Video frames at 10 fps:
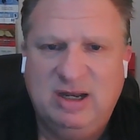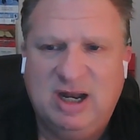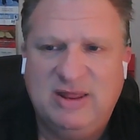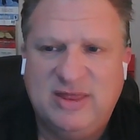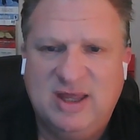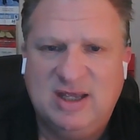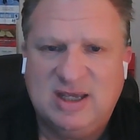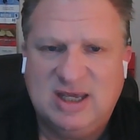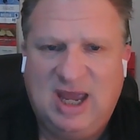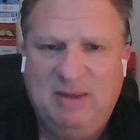and I think
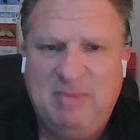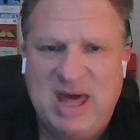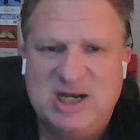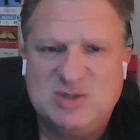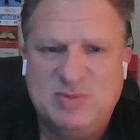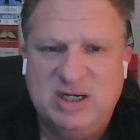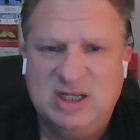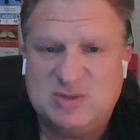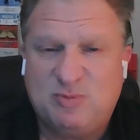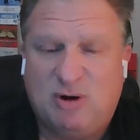game management
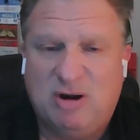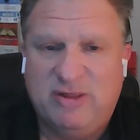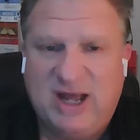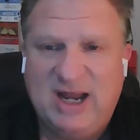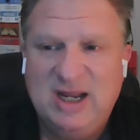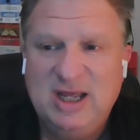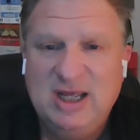is part of that.